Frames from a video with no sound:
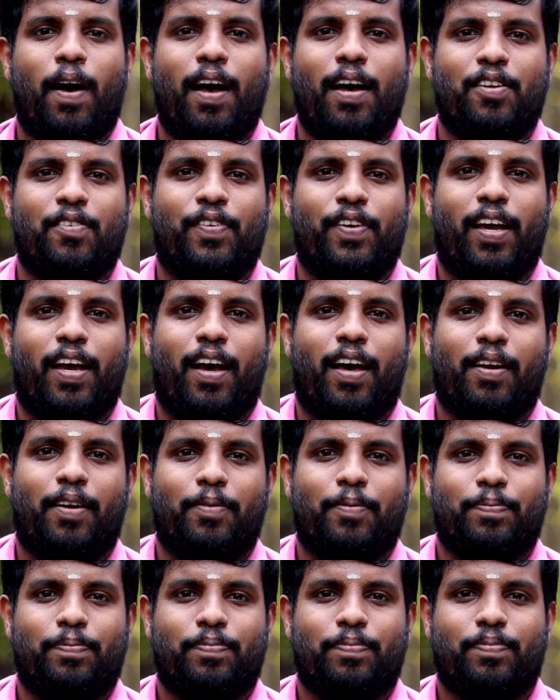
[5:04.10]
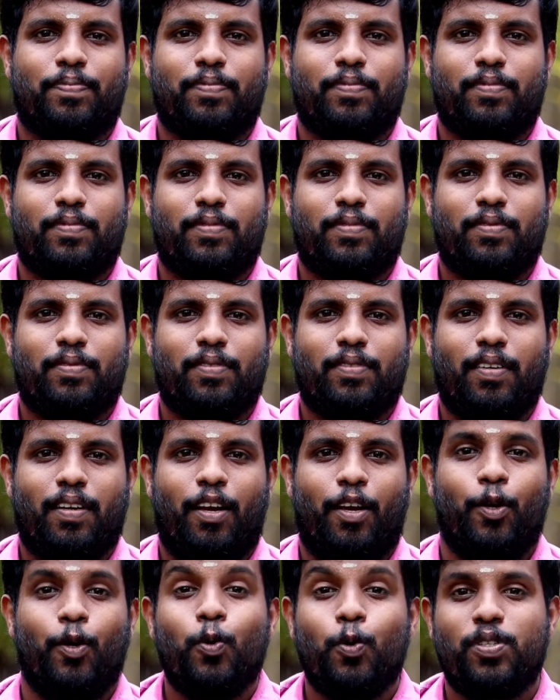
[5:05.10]
part we are
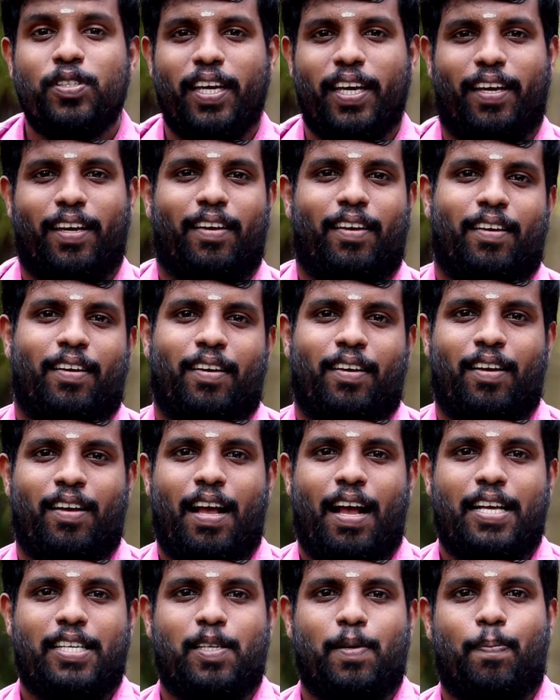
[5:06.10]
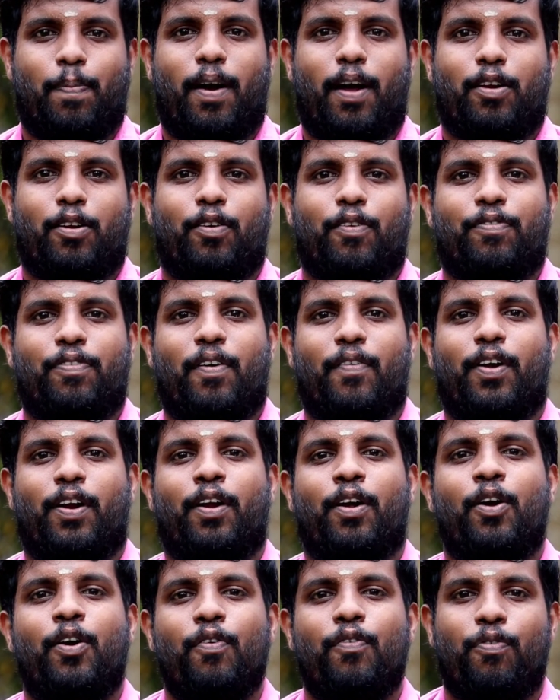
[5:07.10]
using as a part of
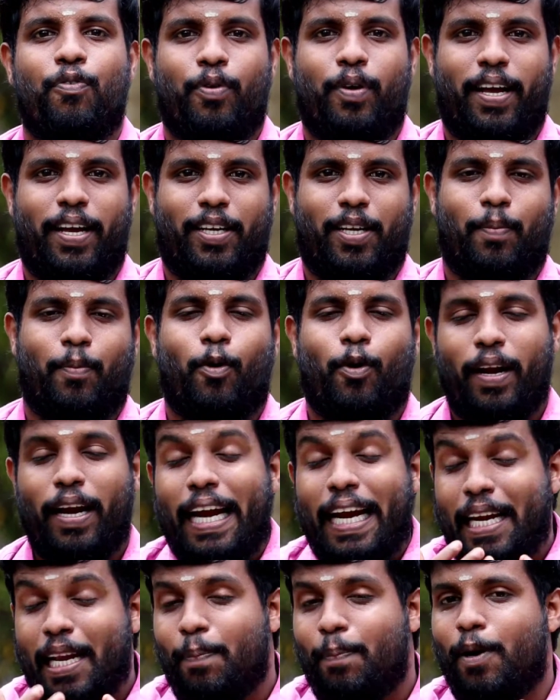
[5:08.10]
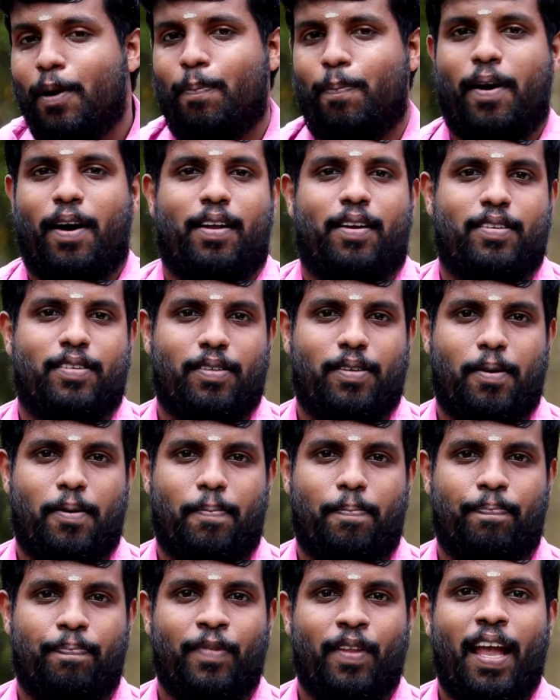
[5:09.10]
our food item or edible part.
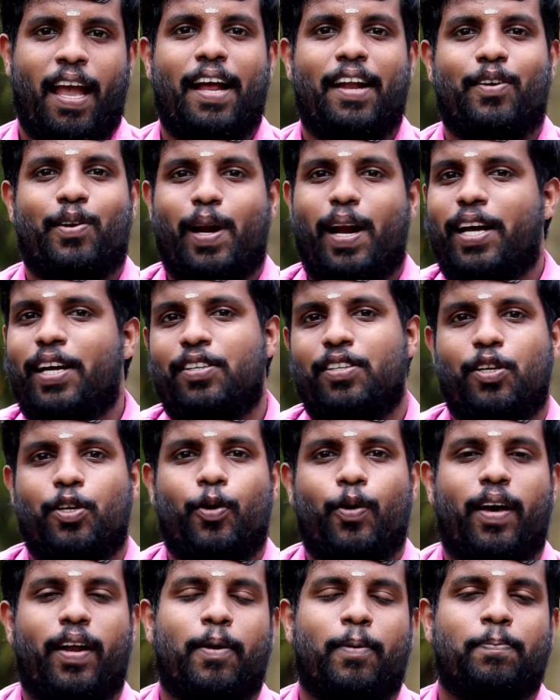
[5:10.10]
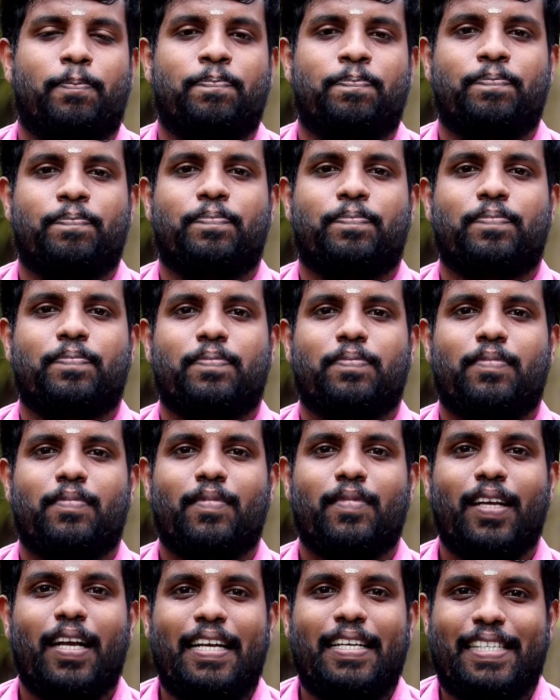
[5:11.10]
and write in your
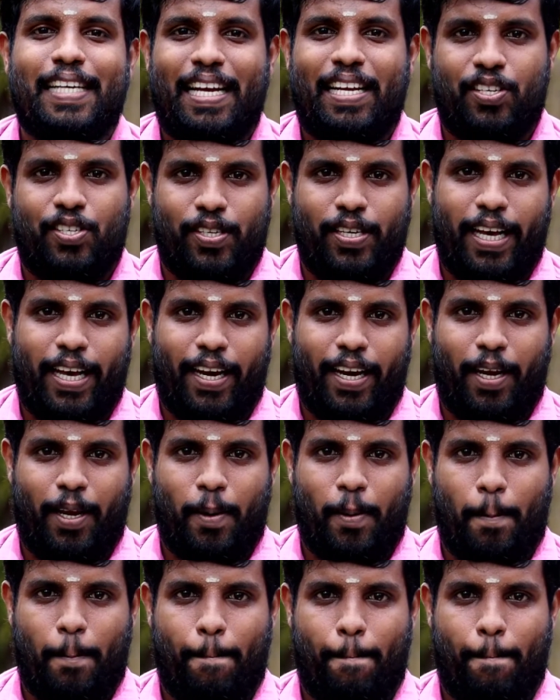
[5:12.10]
science diary.